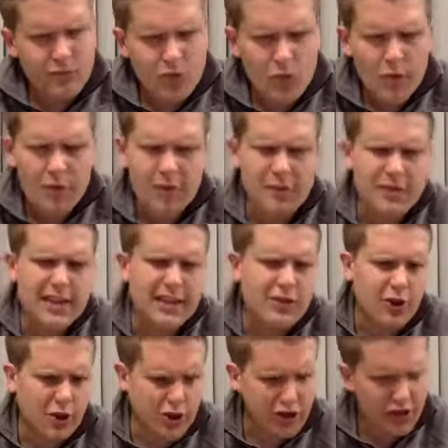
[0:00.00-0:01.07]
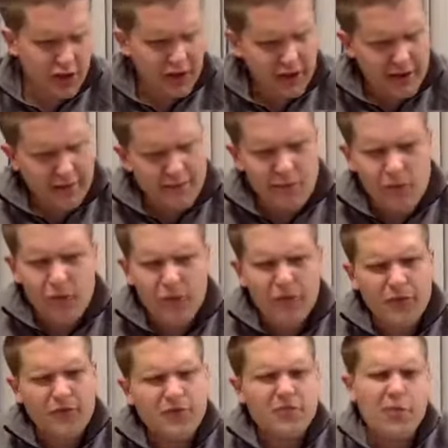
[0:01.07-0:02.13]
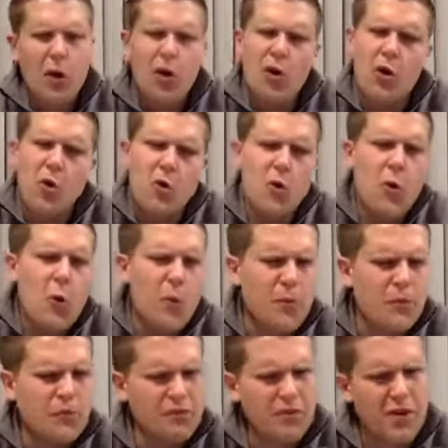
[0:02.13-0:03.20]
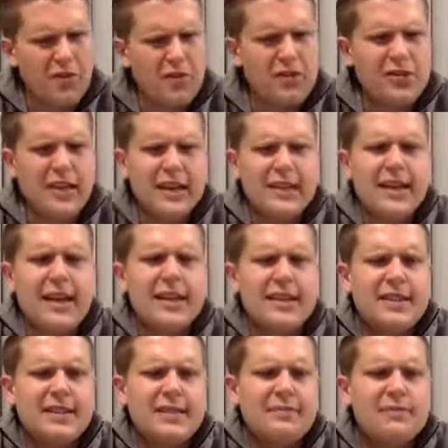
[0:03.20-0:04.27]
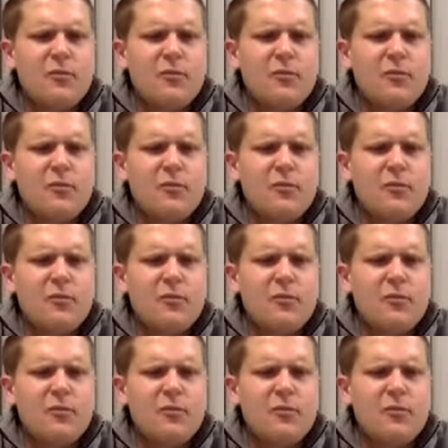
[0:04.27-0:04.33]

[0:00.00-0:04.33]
And there's that dark cherry. Ooh, there's like a nice